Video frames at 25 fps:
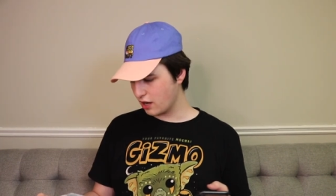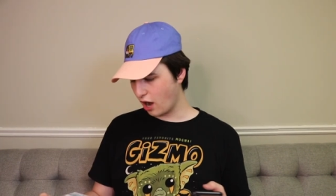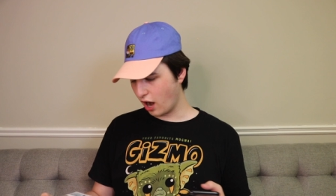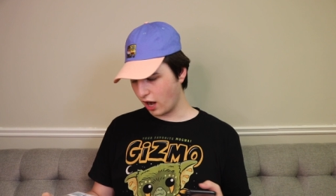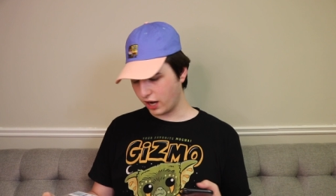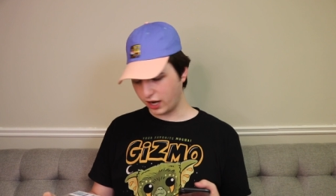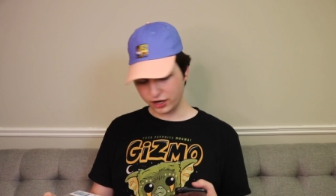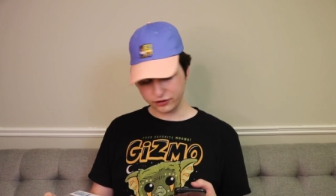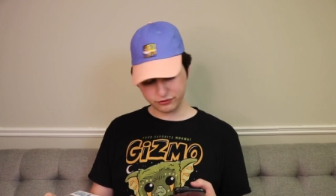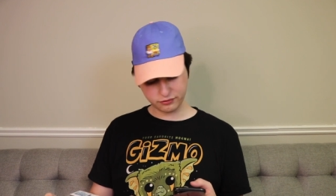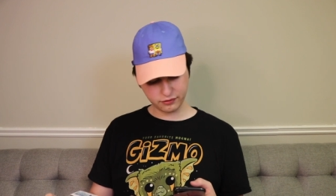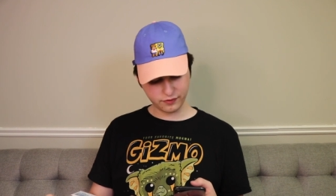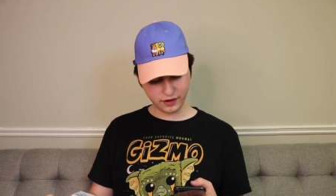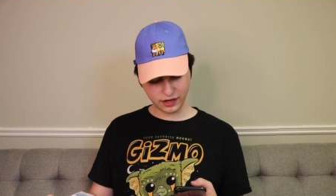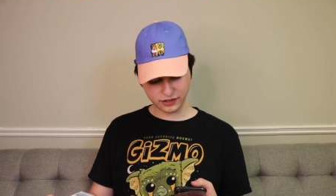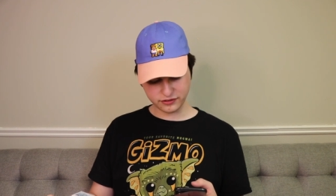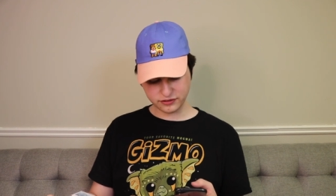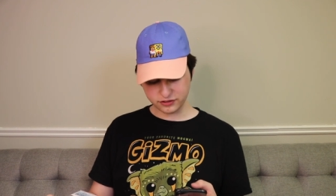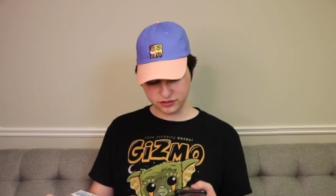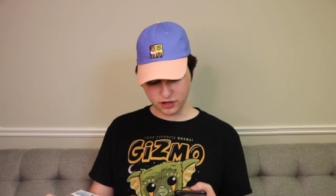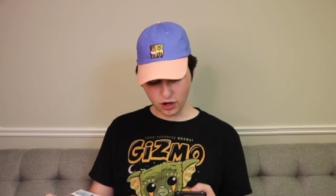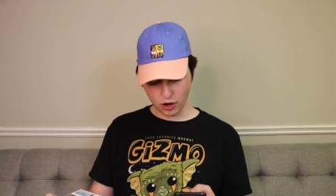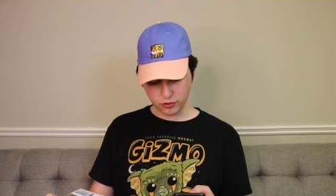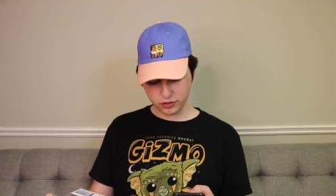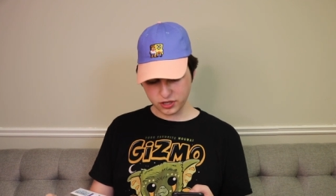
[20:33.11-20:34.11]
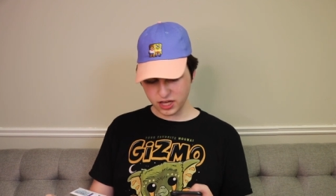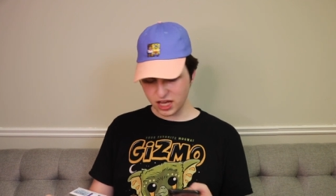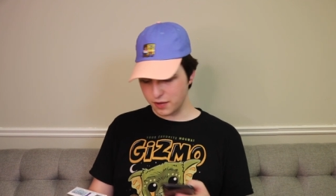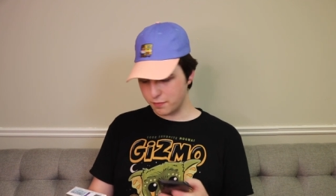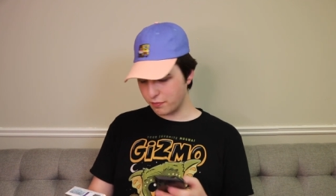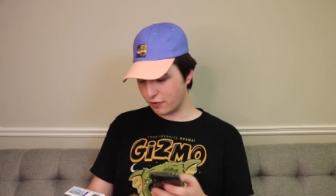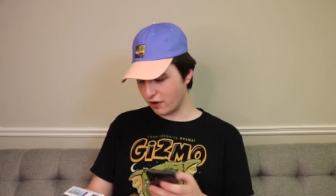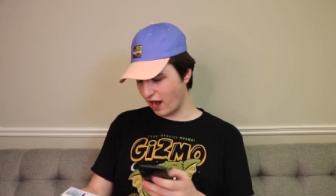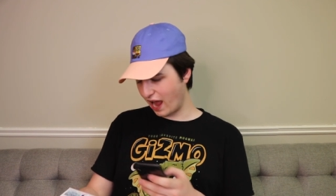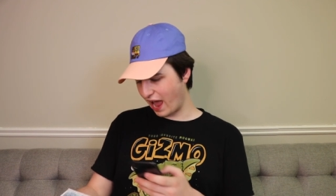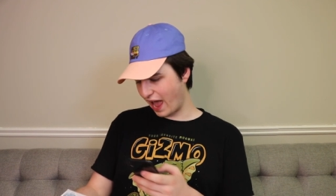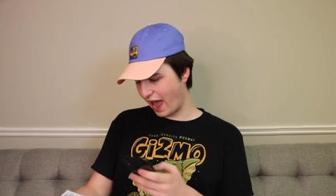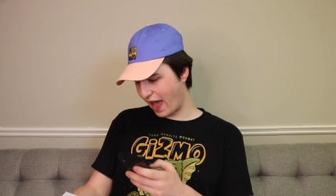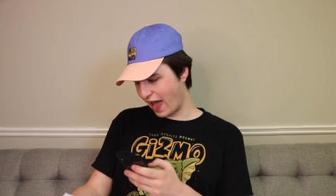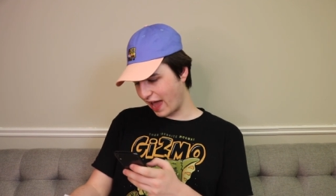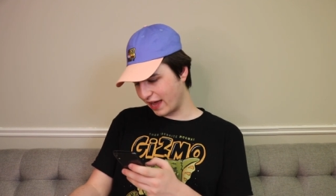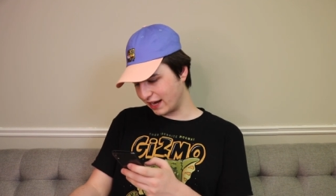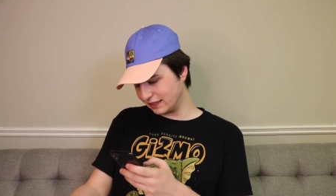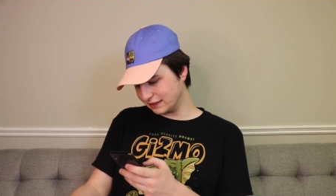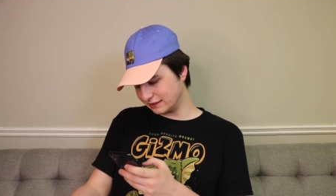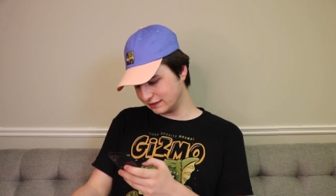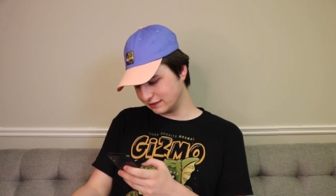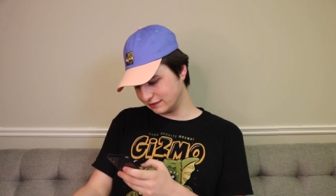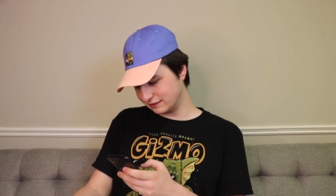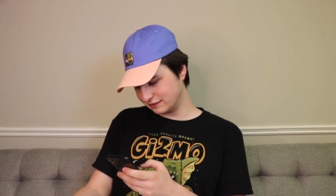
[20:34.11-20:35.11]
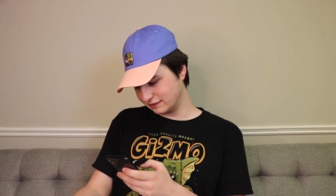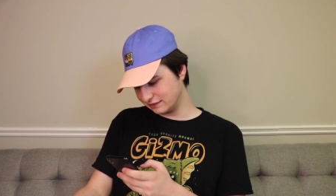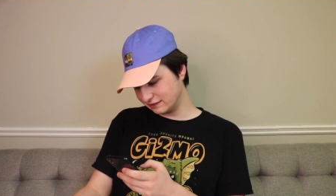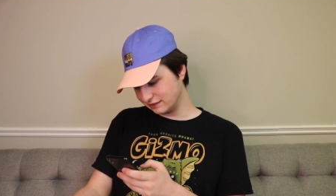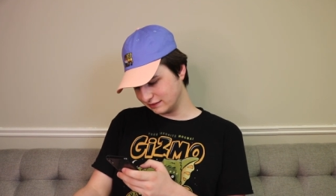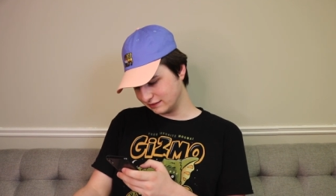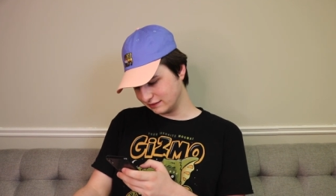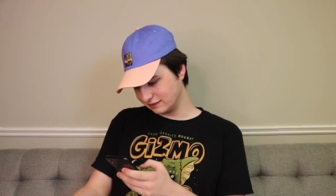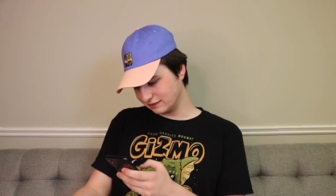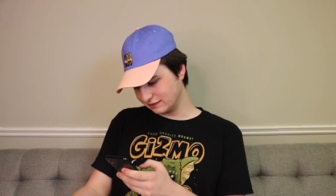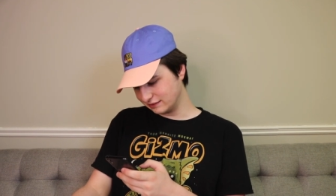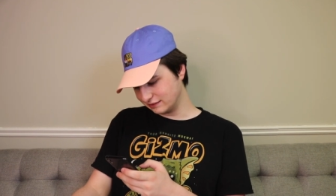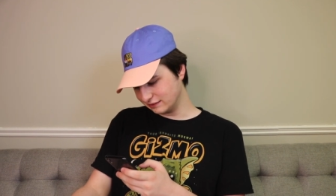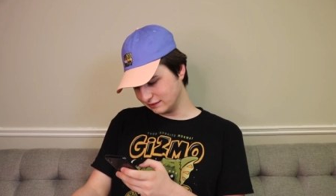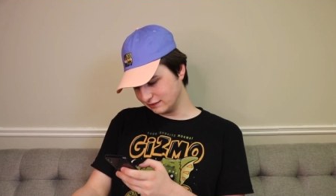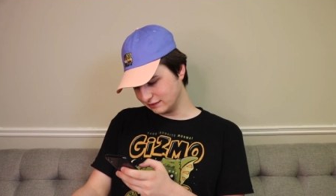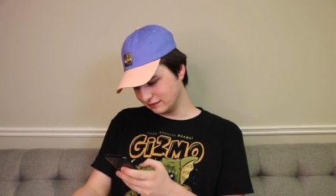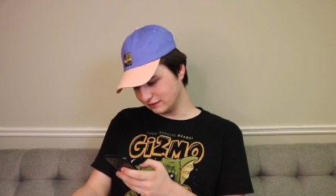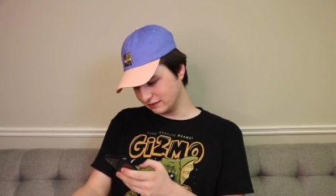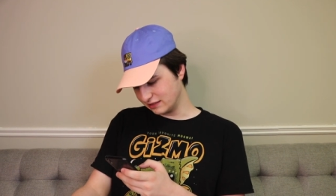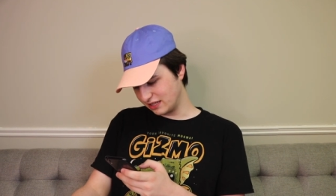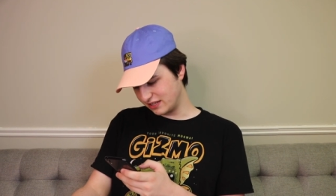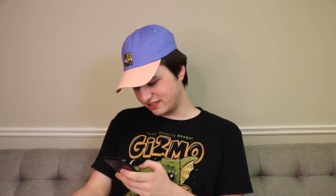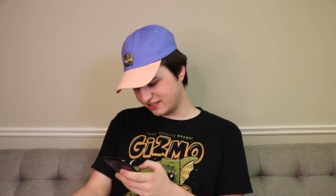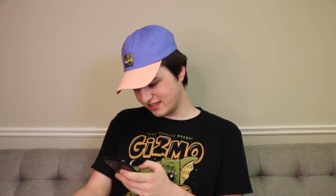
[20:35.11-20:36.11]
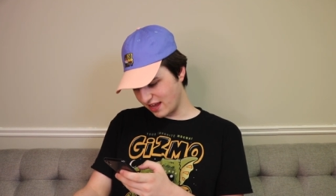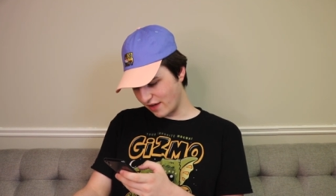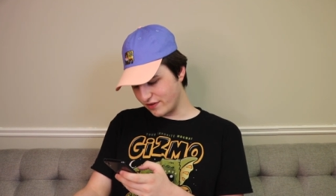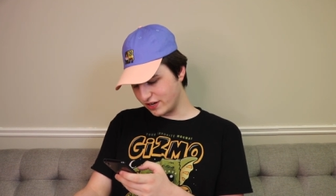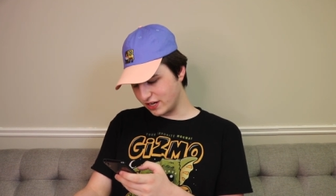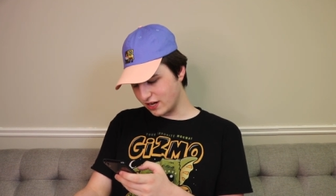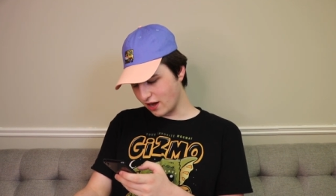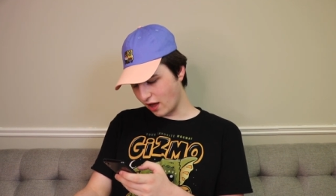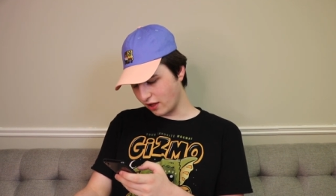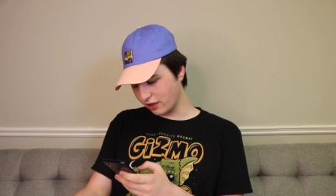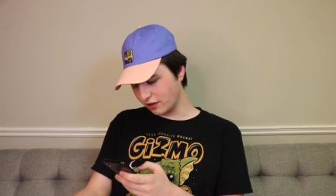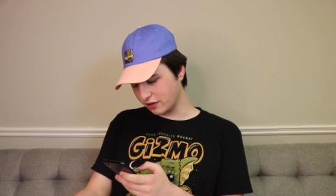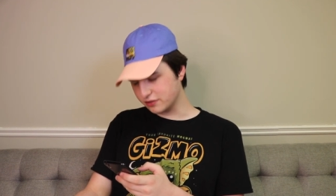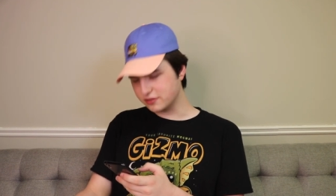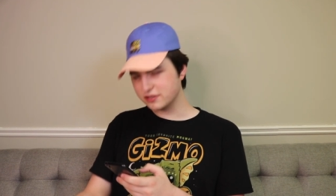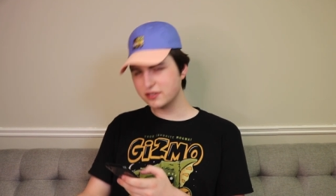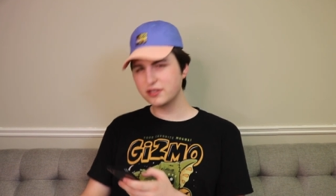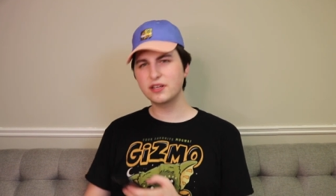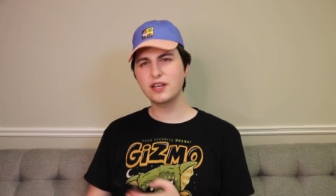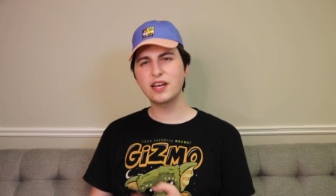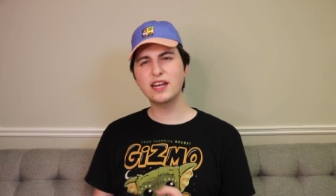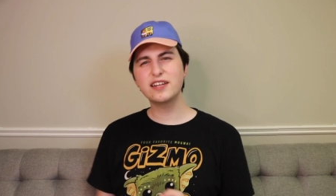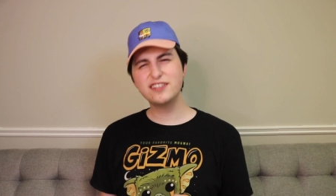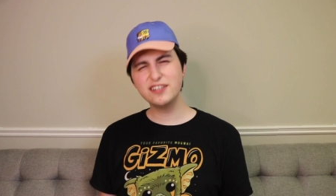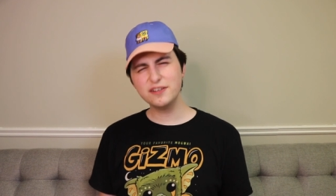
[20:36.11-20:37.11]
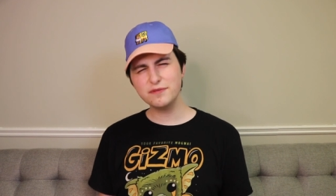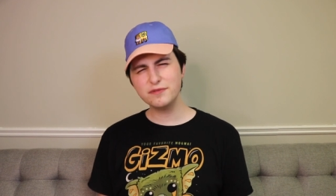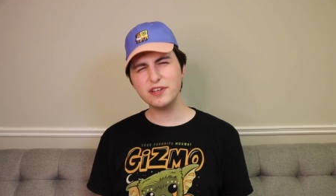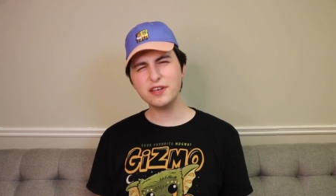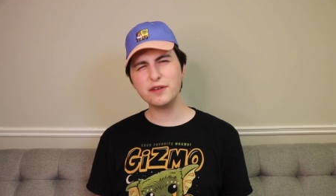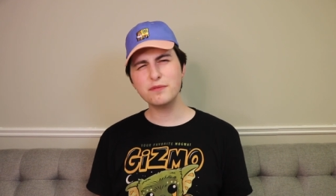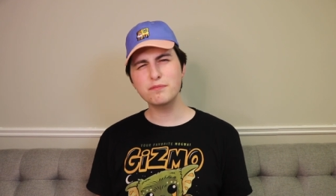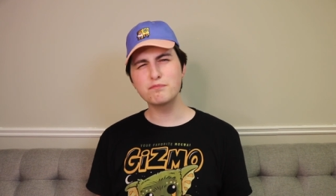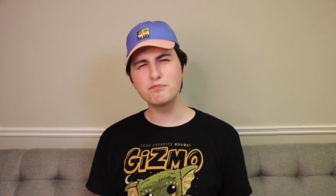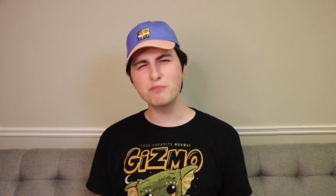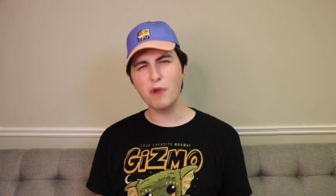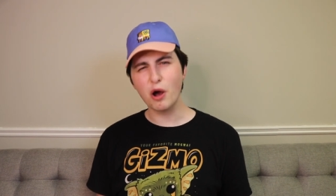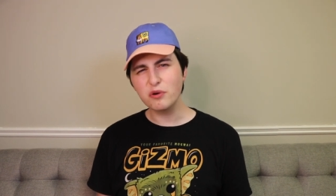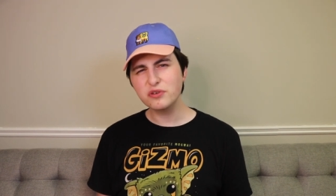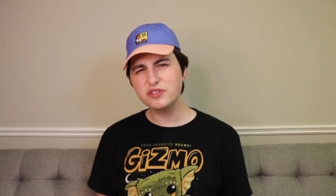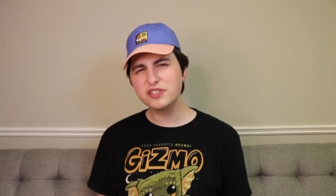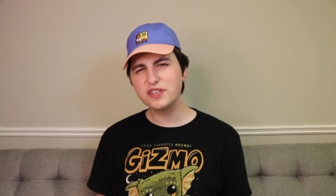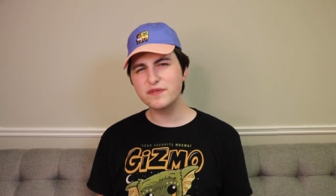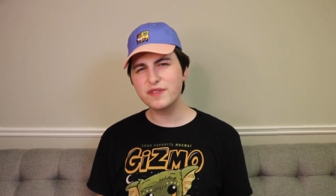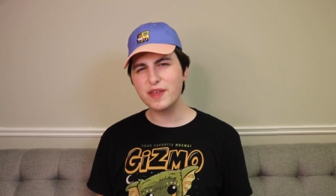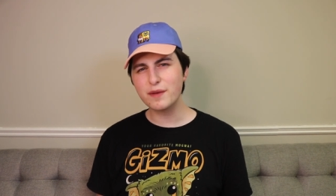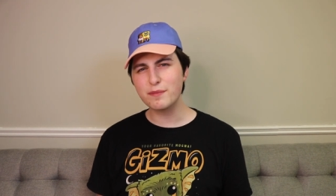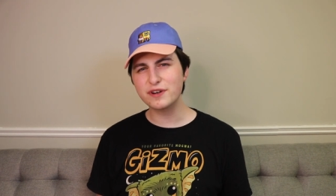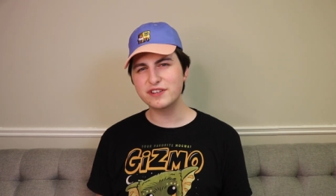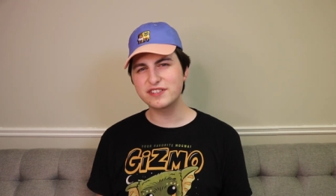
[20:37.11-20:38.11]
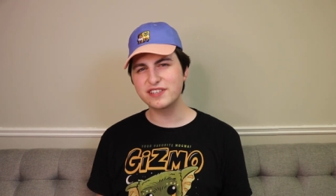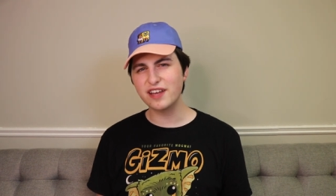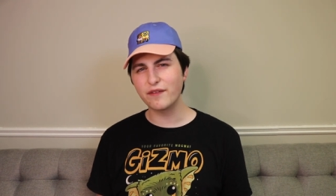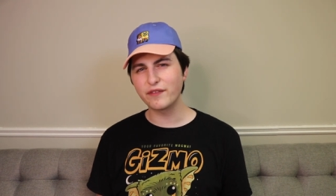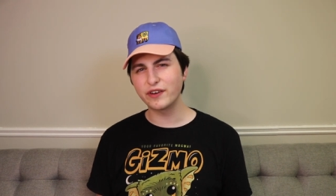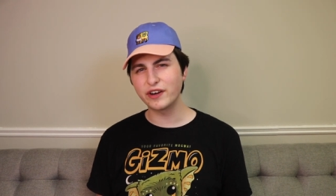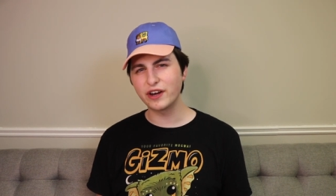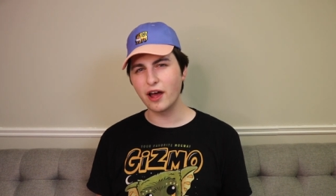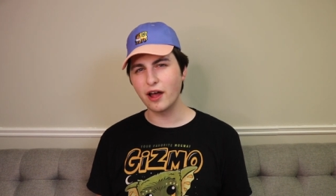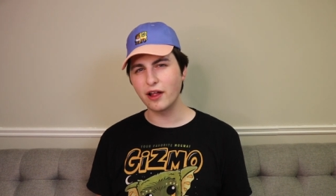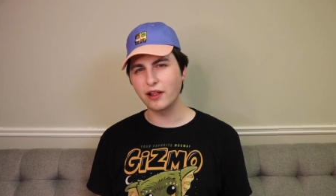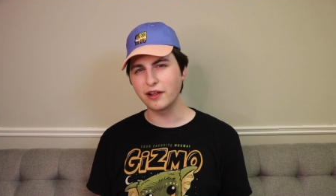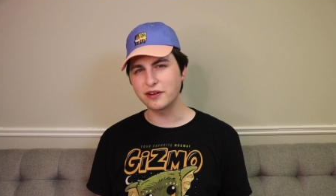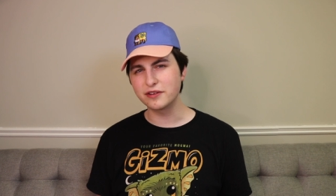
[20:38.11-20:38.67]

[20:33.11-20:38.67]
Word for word: All right, guys, we've got Stonekeeper at $7. It seems like most of them are $7.